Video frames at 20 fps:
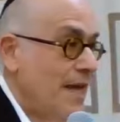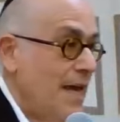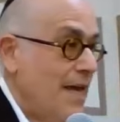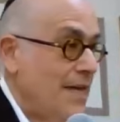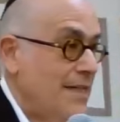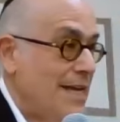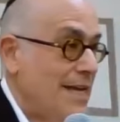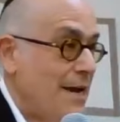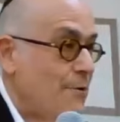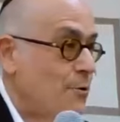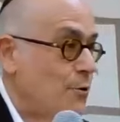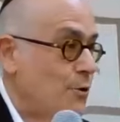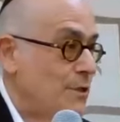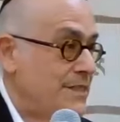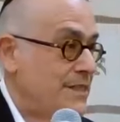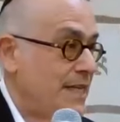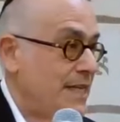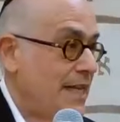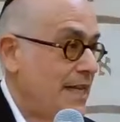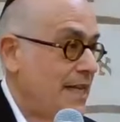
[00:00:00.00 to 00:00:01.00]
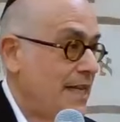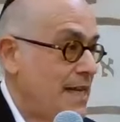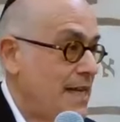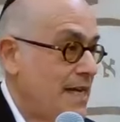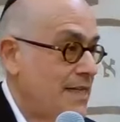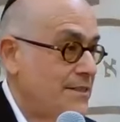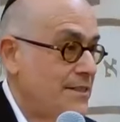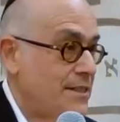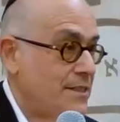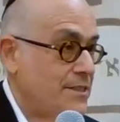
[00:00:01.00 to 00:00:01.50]
a handout or sitting
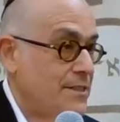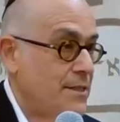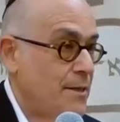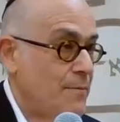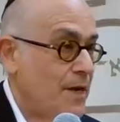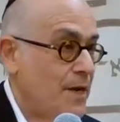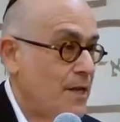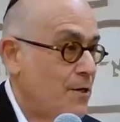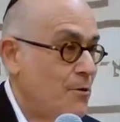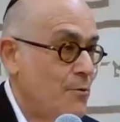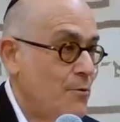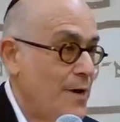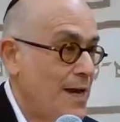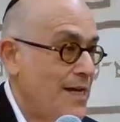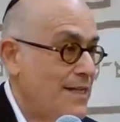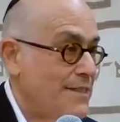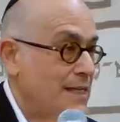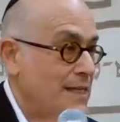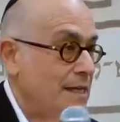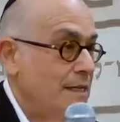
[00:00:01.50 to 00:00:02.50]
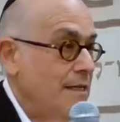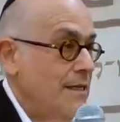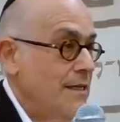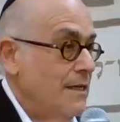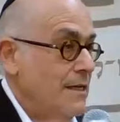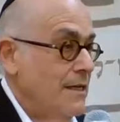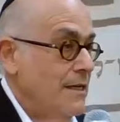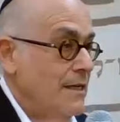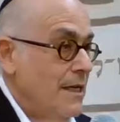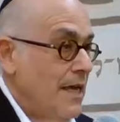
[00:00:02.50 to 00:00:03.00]
next to somebody who has
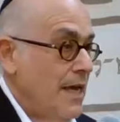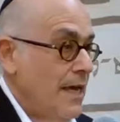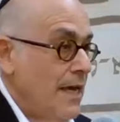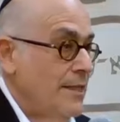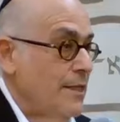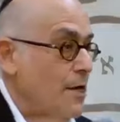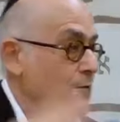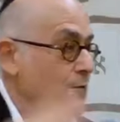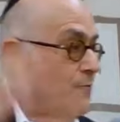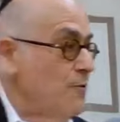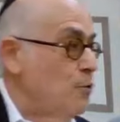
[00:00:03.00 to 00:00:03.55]
a handout?